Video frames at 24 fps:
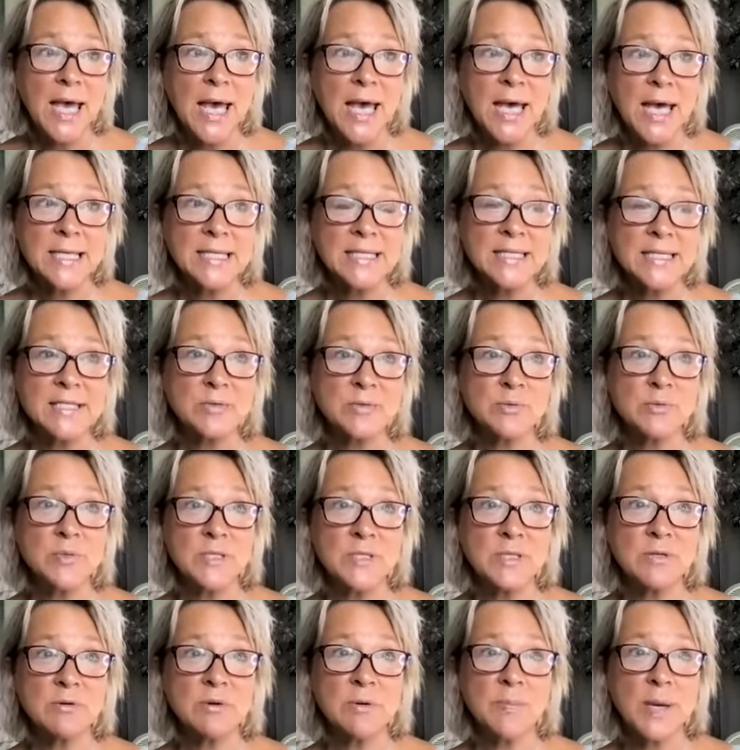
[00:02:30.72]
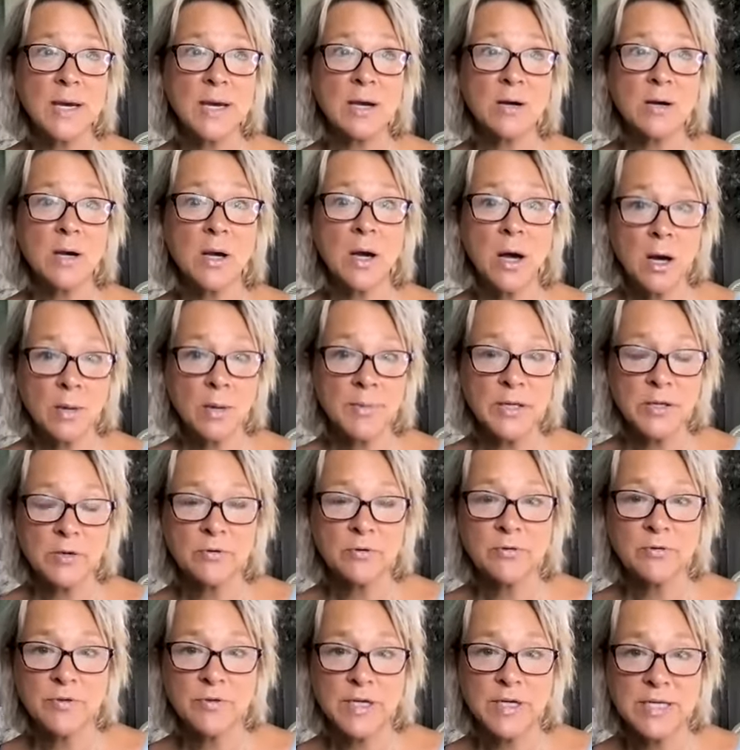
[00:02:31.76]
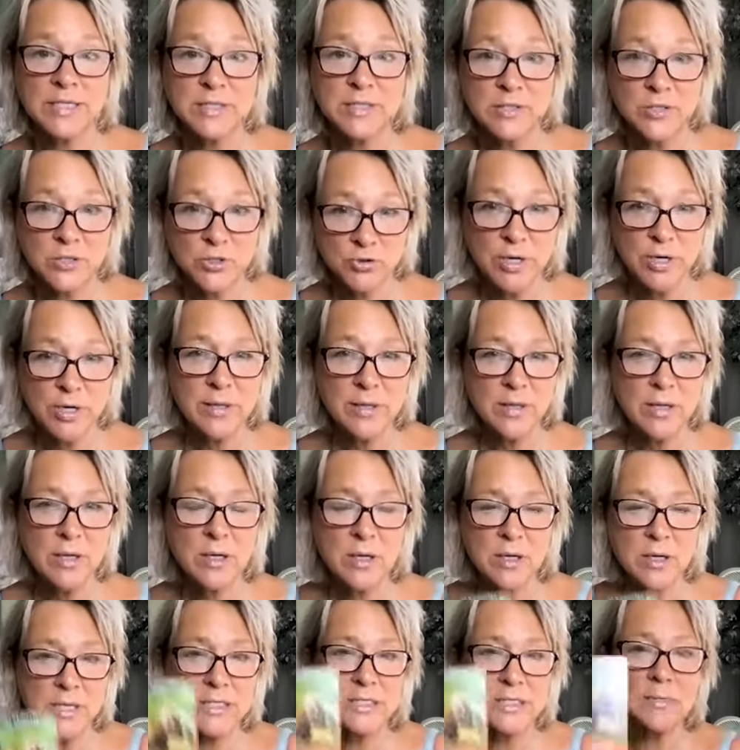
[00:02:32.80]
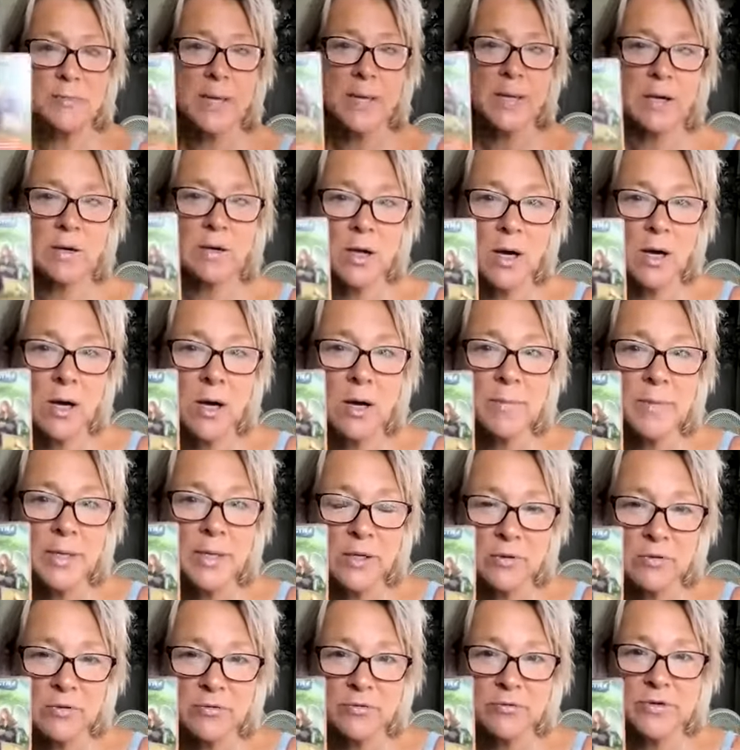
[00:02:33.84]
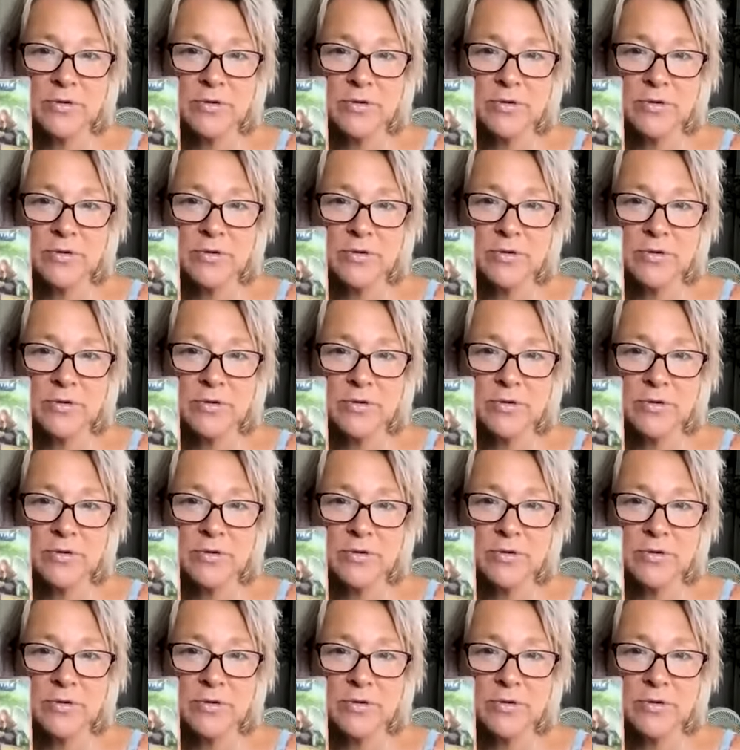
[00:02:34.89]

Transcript: And it's also about calming your fears. The strength card is about calming your